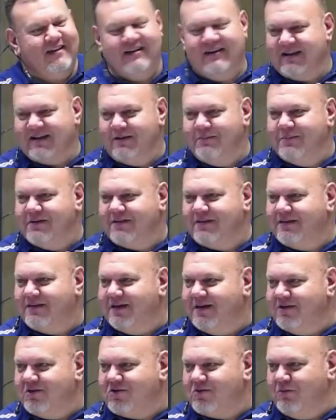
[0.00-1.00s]
a little bit
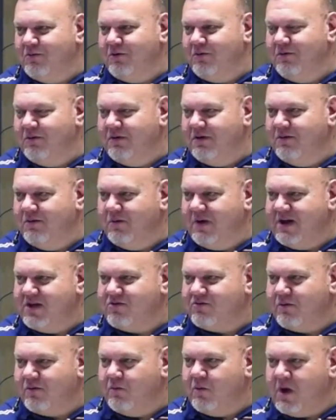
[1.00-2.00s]
a small uh, ways
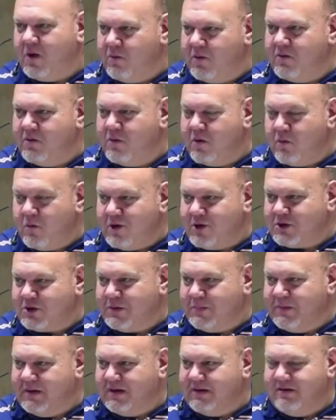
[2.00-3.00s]
from where we were
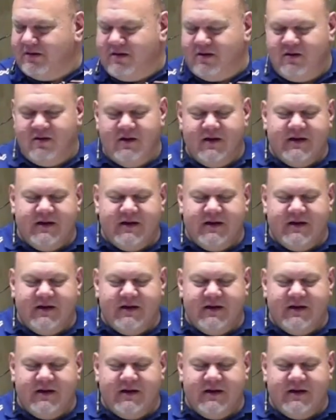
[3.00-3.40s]
worshiping, you know?